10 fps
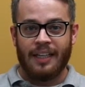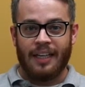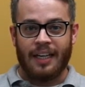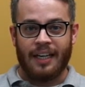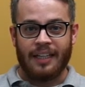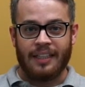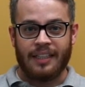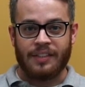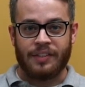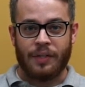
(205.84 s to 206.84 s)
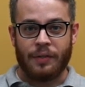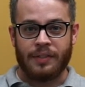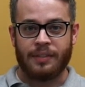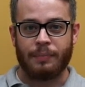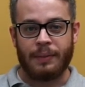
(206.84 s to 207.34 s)
And so
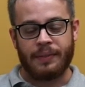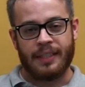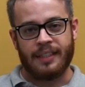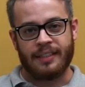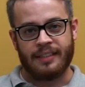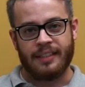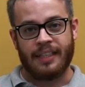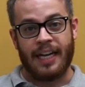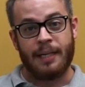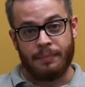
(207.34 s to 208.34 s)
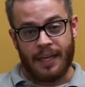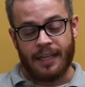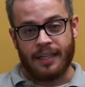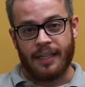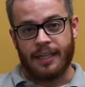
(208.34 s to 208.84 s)
to be able to name
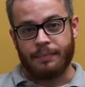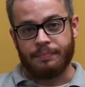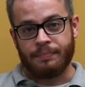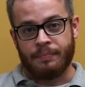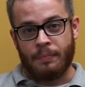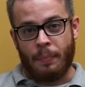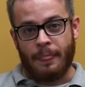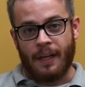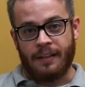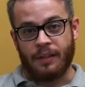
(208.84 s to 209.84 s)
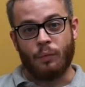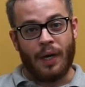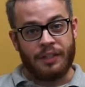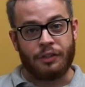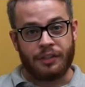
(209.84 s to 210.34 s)
that, I think
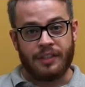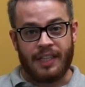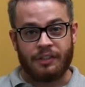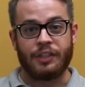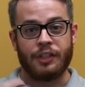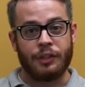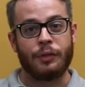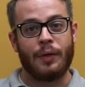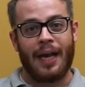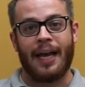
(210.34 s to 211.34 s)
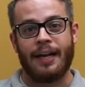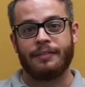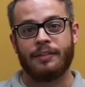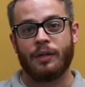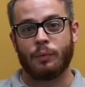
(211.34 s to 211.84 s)
white churches actually do
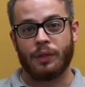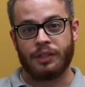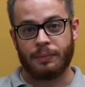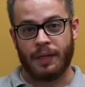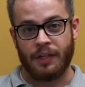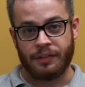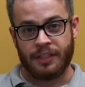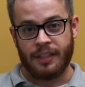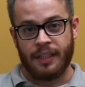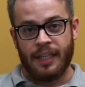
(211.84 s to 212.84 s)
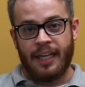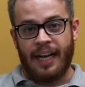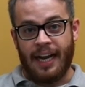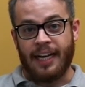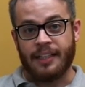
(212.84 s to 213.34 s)
have a worship culture
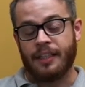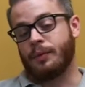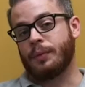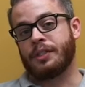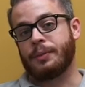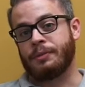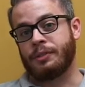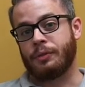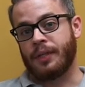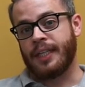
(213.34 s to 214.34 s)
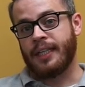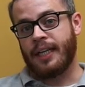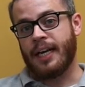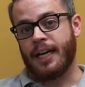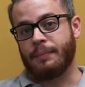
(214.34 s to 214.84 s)
and a worship story
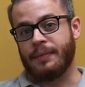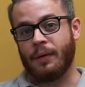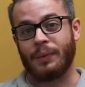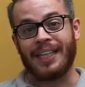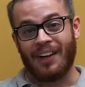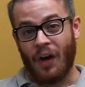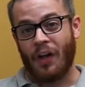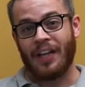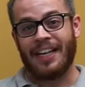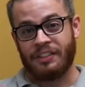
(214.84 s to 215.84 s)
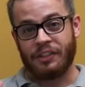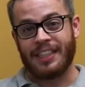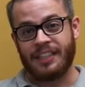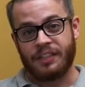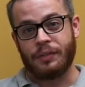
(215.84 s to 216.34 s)
that we can all enter
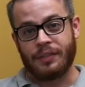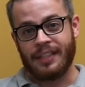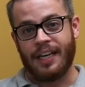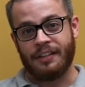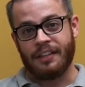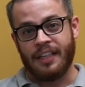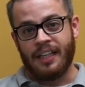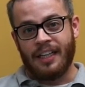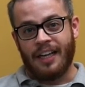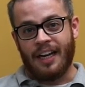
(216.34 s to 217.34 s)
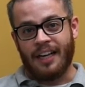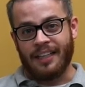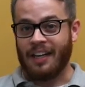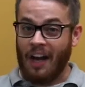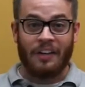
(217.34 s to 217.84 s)
into together
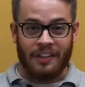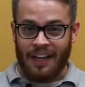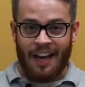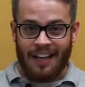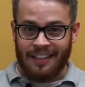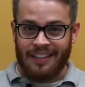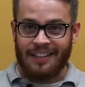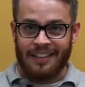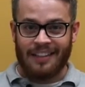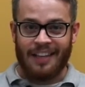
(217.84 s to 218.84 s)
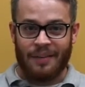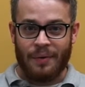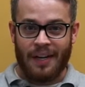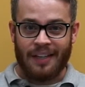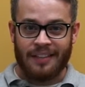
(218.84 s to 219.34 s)
and honor God in that way.